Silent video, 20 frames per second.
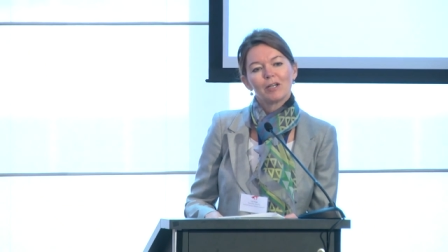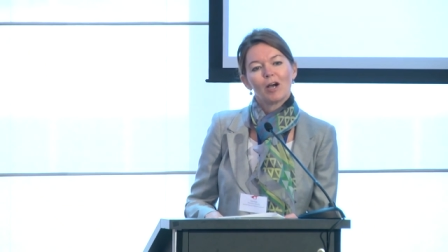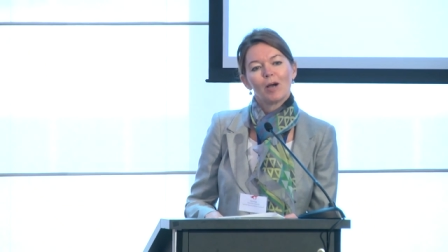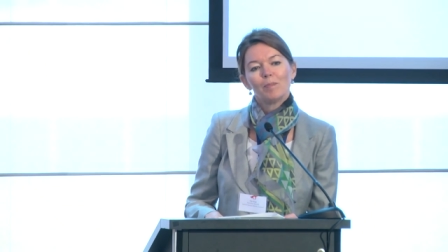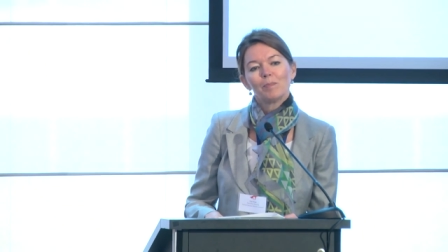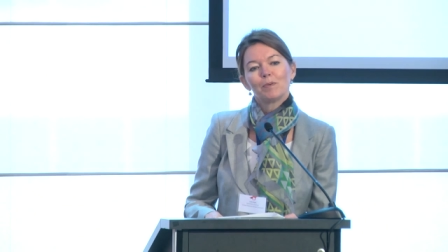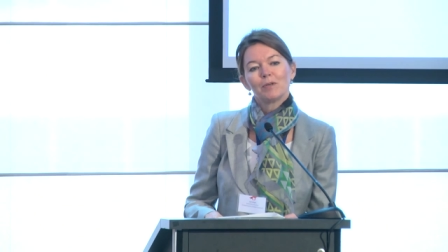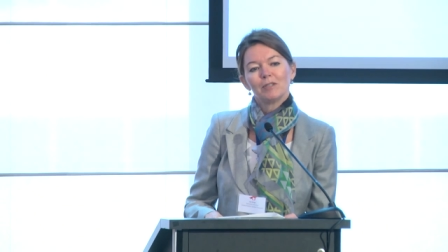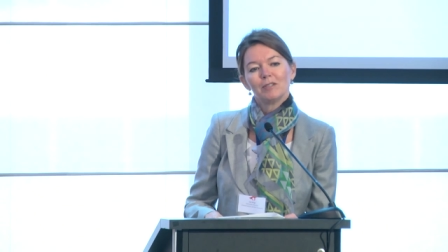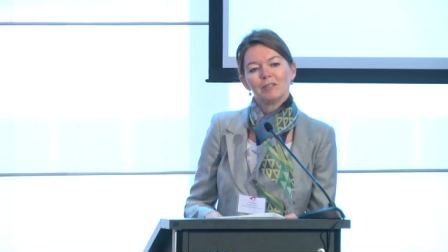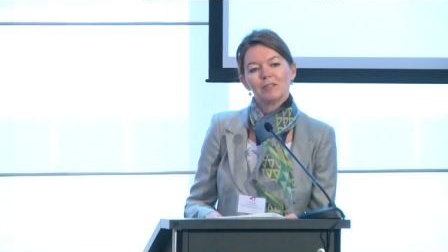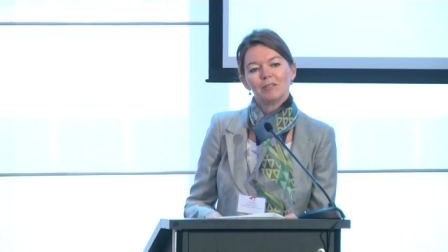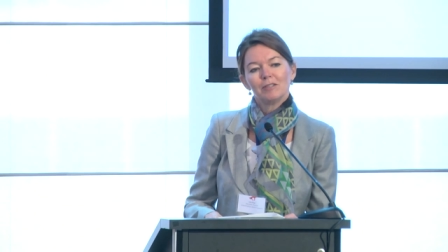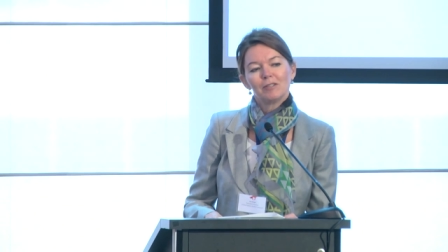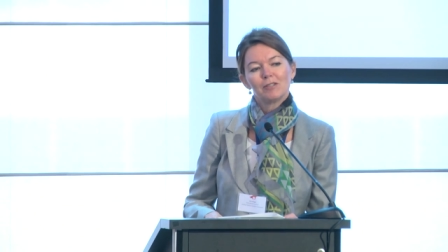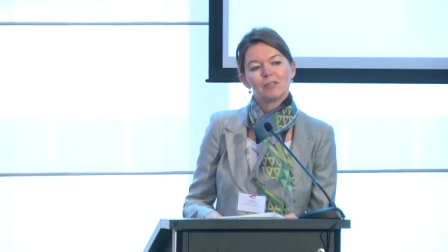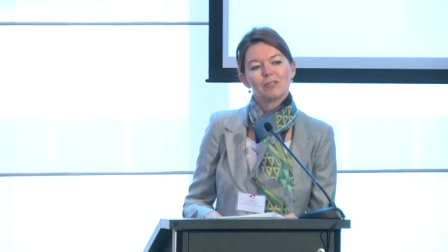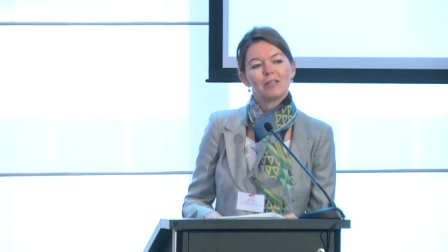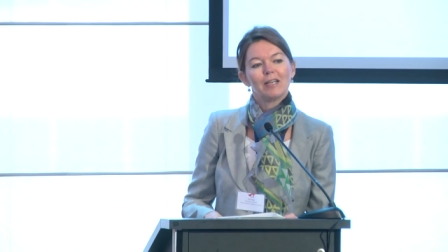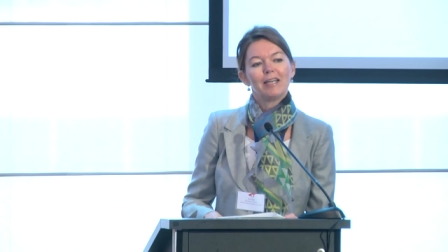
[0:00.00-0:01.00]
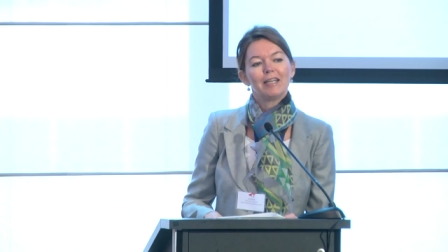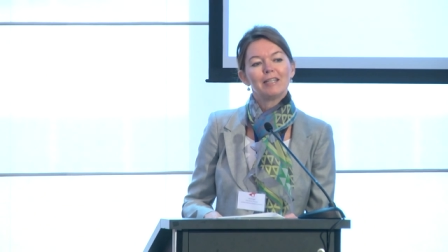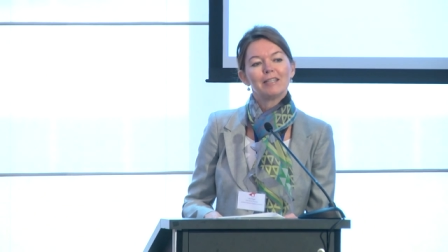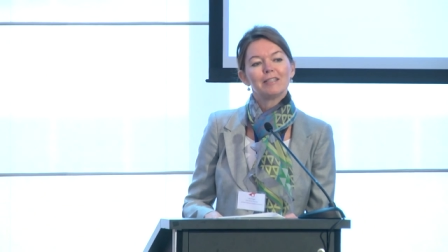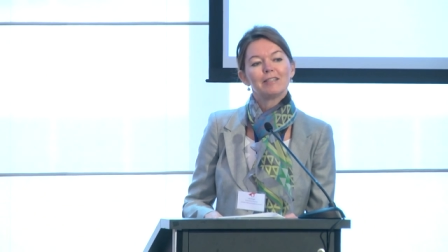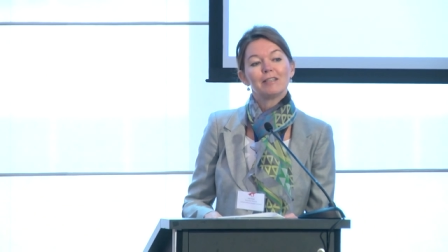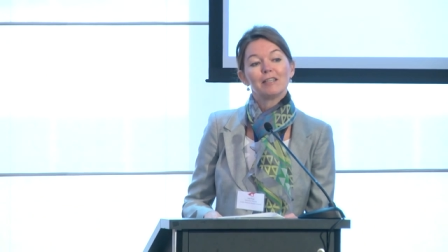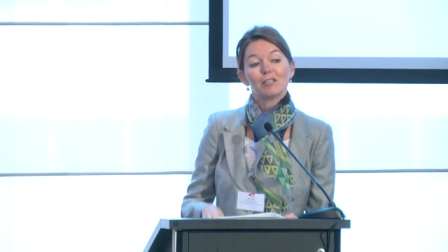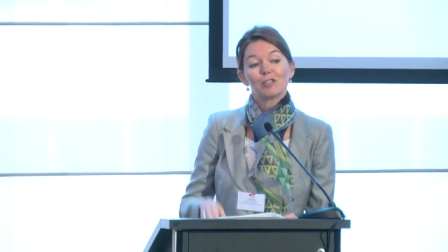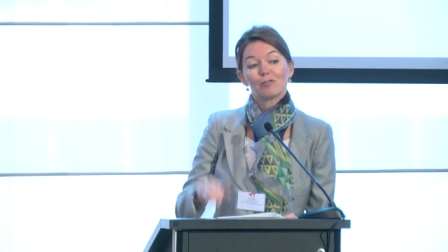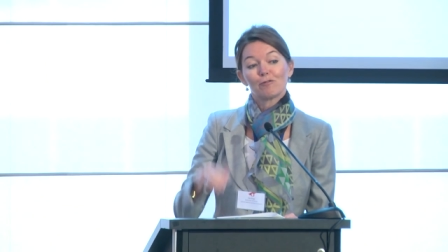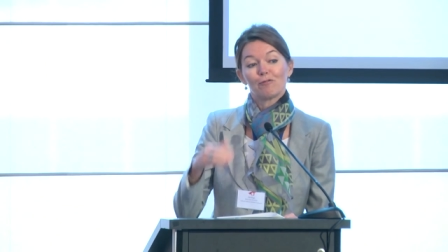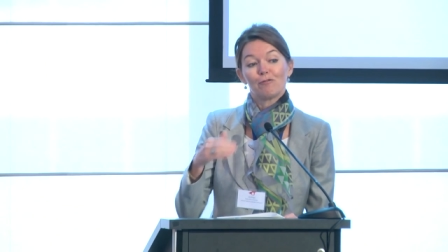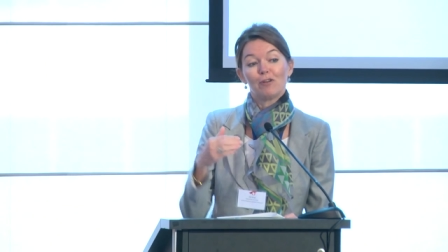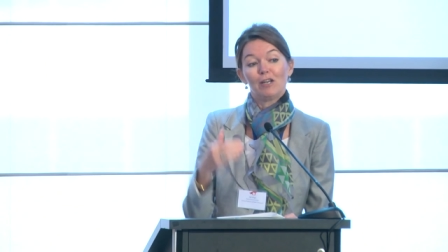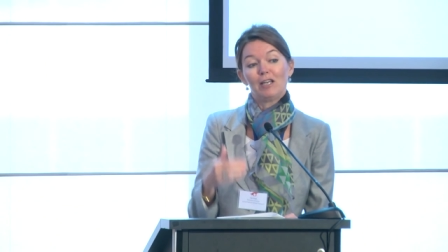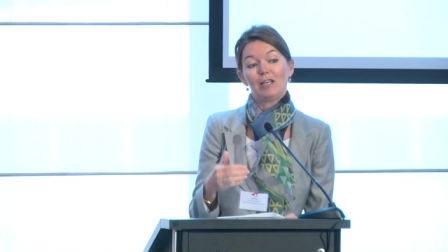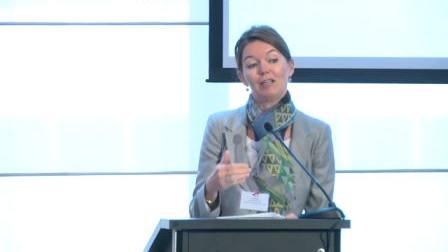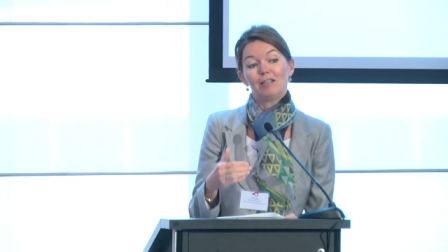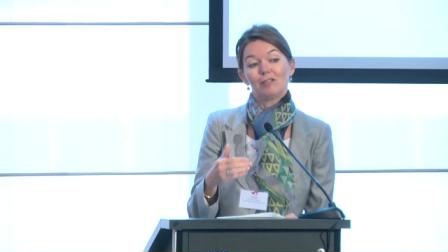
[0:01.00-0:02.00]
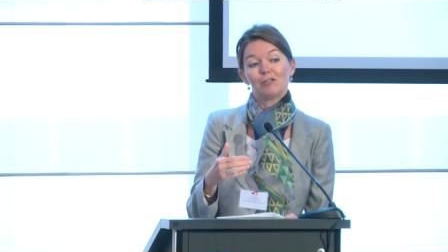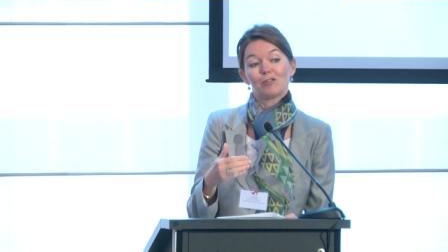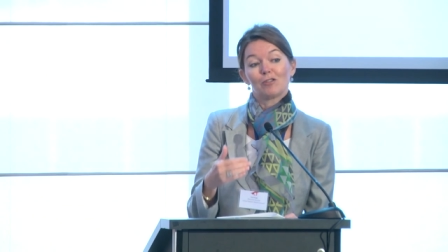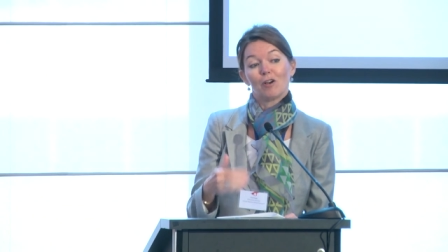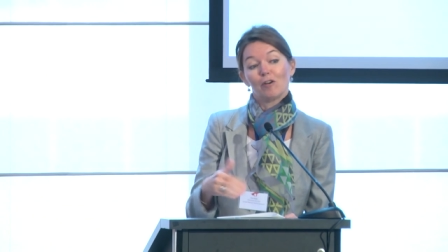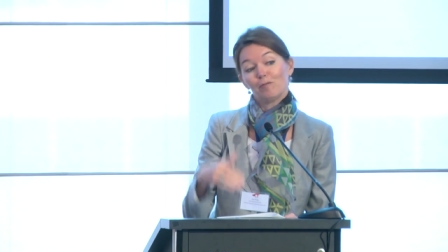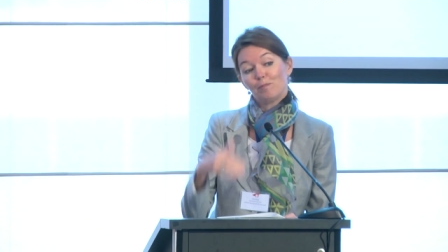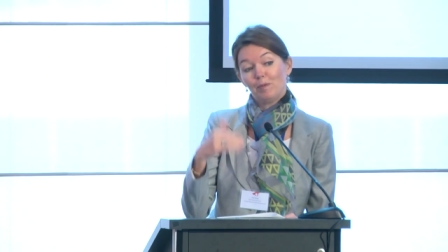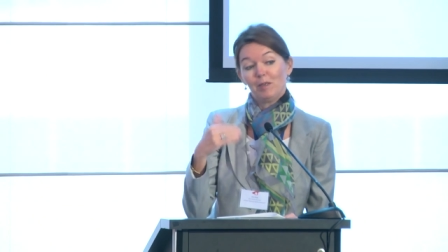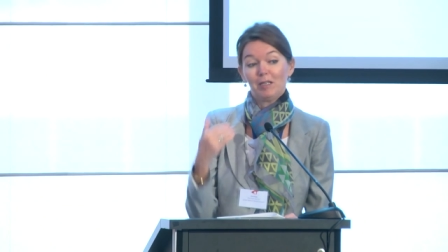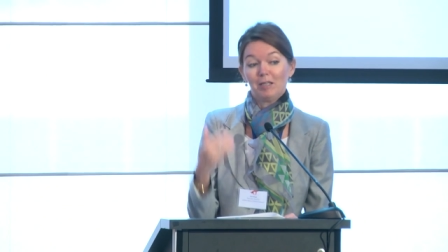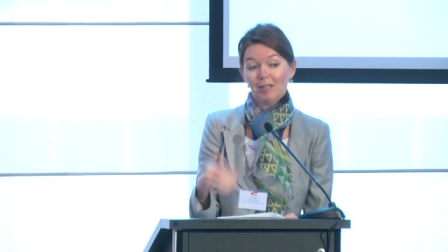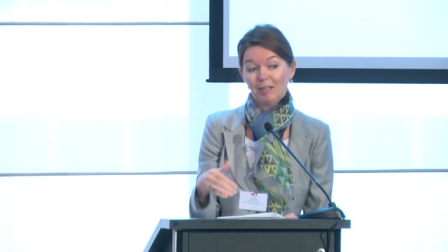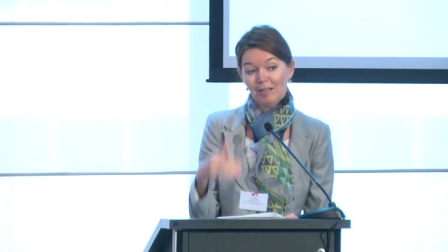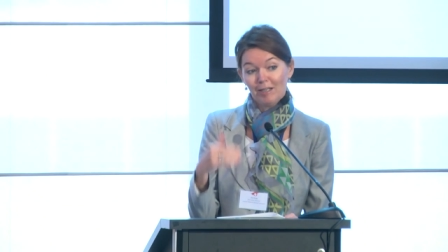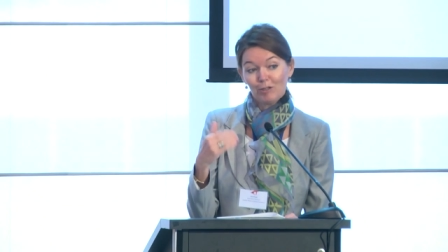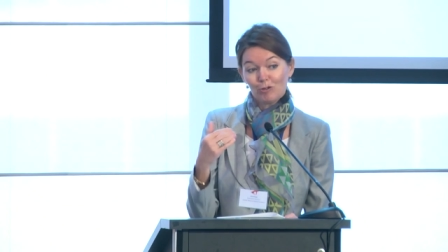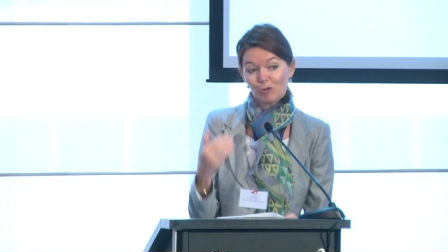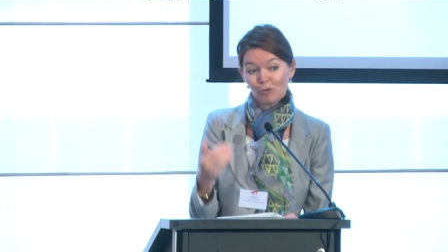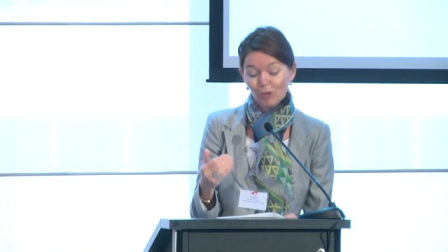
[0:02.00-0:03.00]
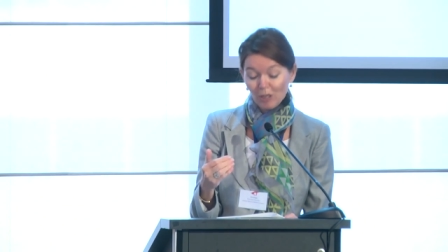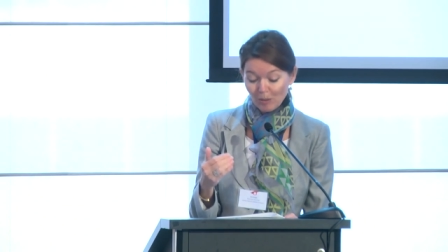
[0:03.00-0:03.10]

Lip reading: companies in this phase of beginning to